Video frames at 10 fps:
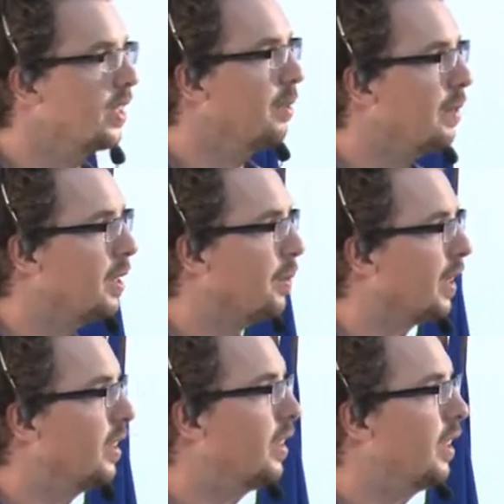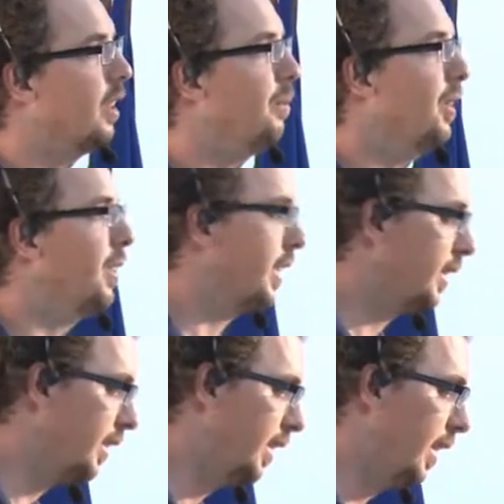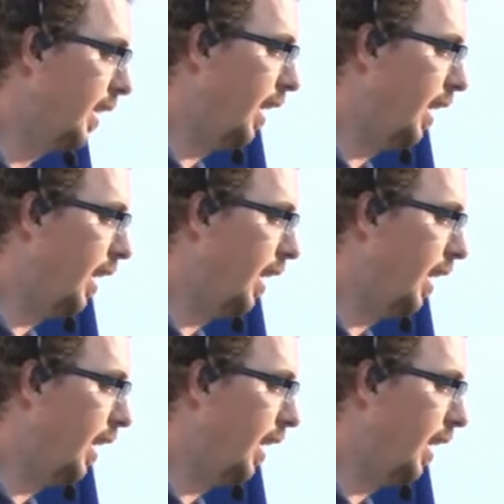because it means we can study more things,